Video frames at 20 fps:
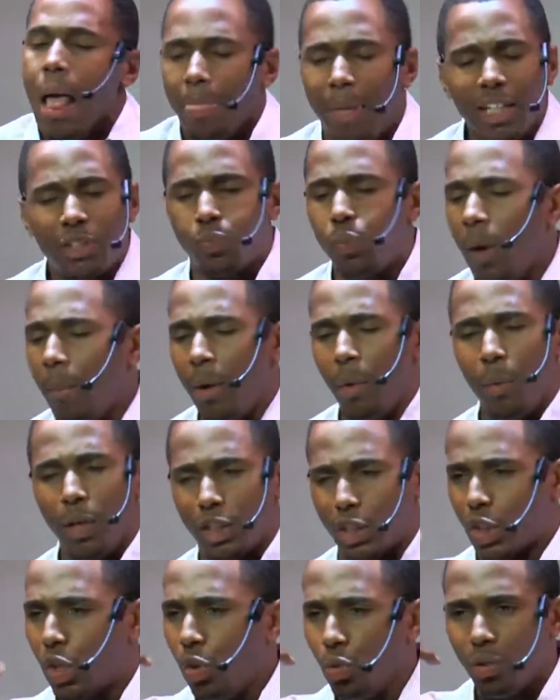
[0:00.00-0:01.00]
This woman
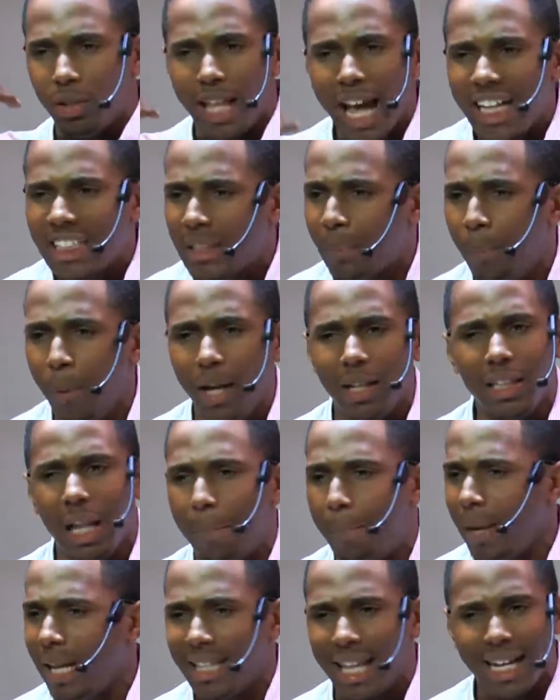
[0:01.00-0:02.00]
was too desperate
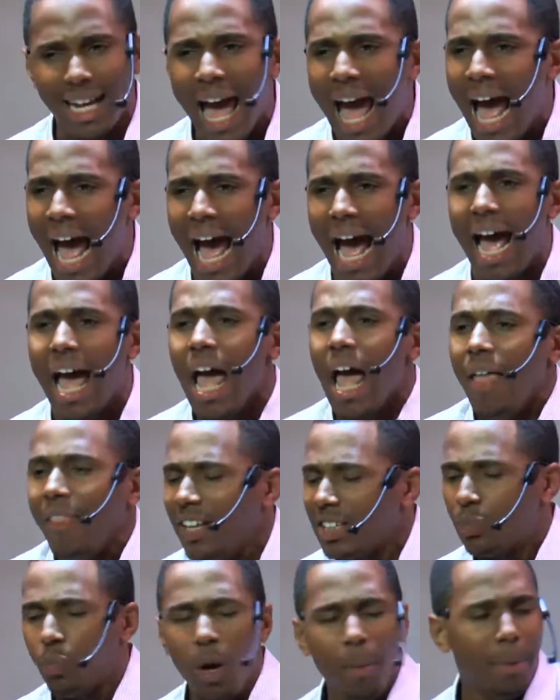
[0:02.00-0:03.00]
to be denied.
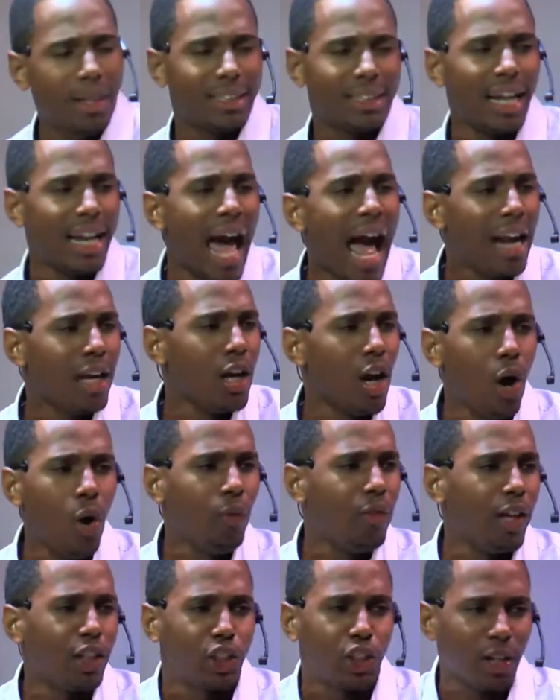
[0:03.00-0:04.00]
This woman said, I
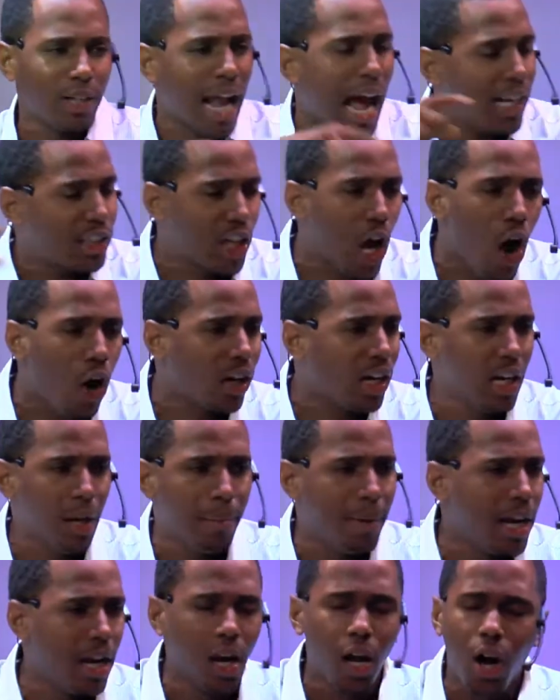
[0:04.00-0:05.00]
know that you're not talking to
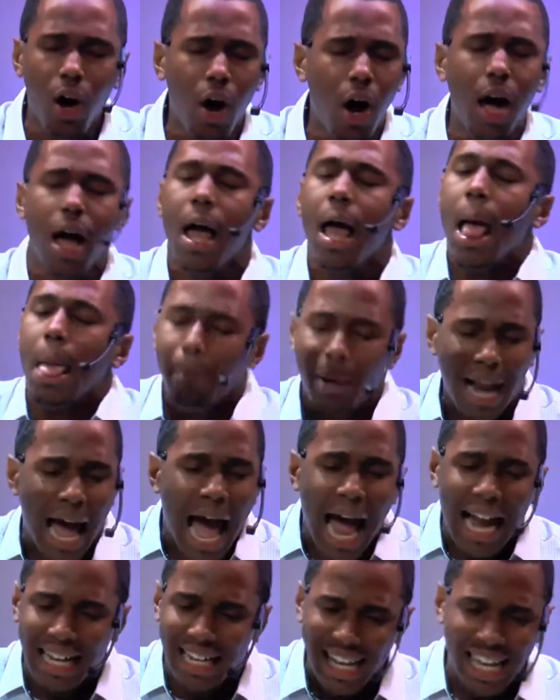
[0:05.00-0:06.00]
me, Lord, but
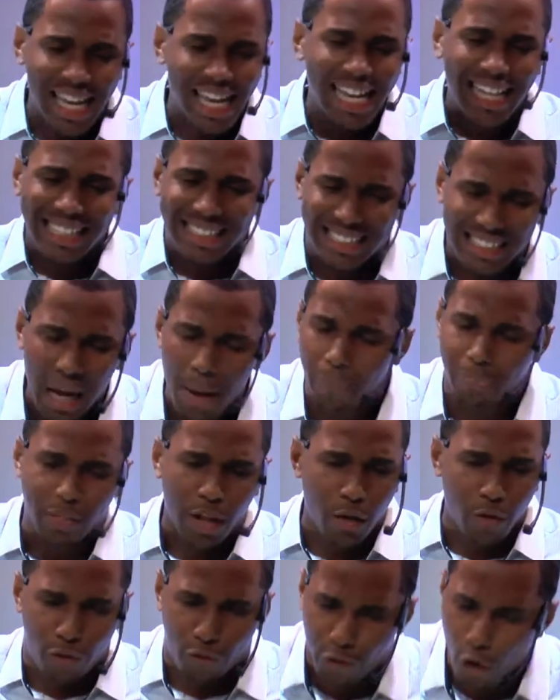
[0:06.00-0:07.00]
I need
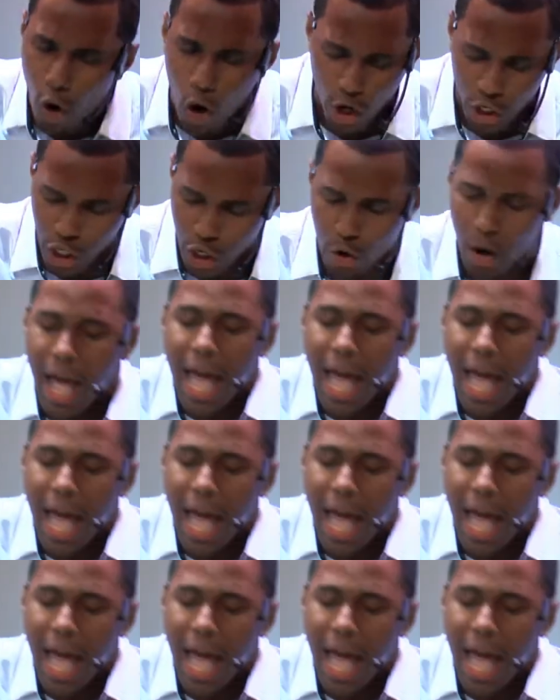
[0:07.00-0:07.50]
something for you.